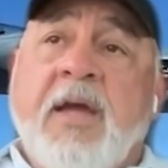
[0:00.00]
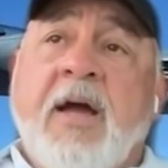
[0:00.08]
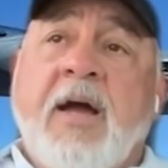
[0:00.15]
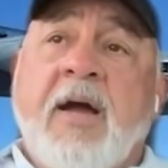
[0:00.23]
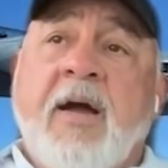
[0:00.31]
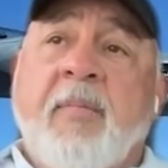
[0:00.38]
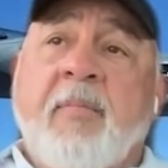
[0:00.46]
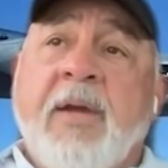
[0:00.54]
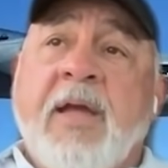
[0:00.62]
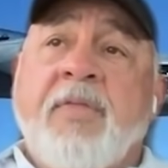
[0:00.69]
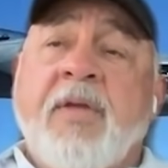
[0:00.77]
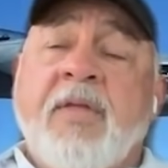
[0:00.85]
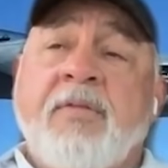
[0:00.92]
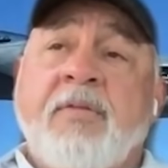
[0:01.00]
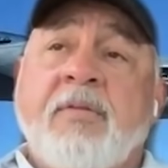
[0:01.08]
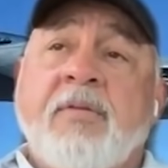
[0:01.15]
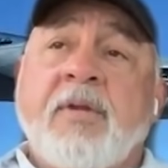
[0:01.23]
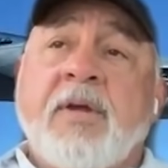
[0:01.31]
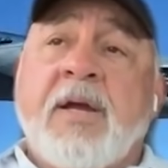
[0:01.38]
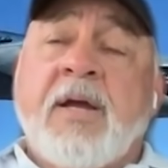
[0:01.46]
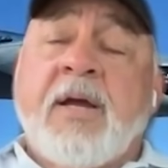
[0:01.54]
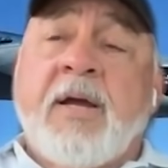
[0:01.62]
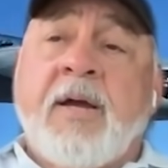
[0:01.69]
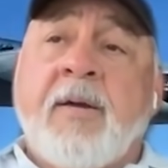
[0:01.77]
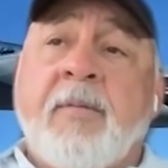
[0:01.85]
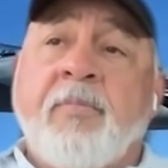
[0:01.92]
um, and then
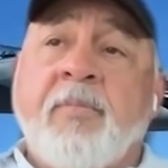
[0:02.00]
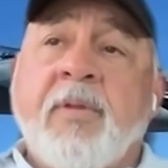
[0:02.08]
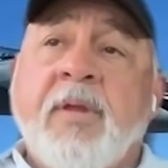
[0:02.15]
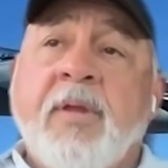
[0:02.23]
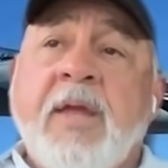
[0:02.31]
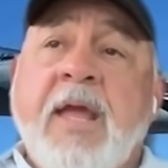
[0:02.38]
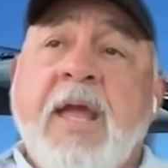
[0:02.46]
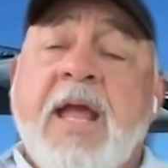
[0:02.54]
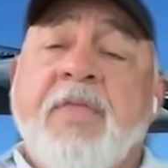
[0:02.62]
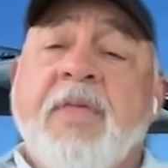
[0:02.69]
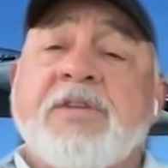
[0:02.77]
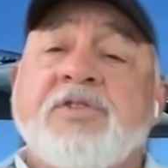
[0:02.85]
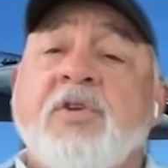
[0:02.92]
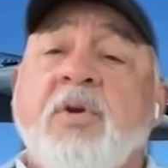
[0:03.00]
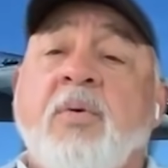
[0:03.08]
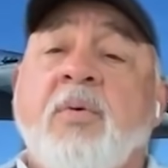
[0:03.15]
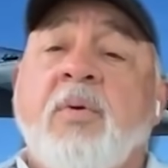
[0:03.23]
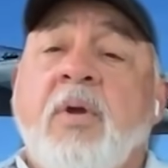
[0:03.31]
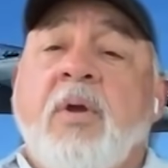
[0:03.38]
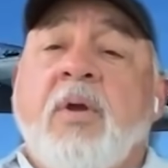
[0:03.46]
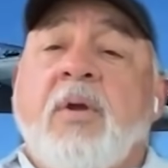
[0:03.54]
um, and then so